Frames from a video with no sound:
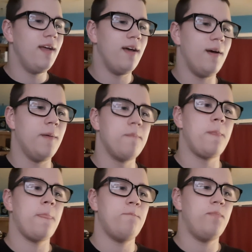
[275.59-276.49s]

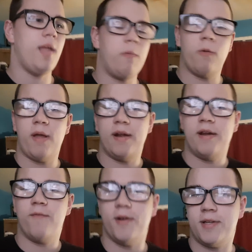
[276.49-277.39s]
And we ran it
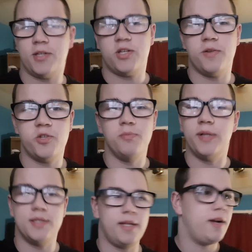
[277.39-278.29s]
in for a touchdown 2
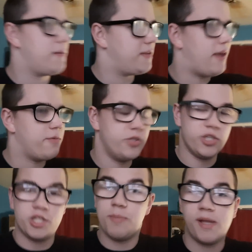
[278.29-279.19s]
plays later. I mean, that was
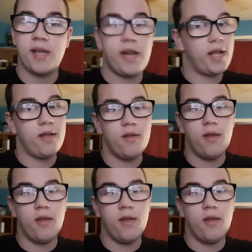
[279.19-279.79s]
just the beginning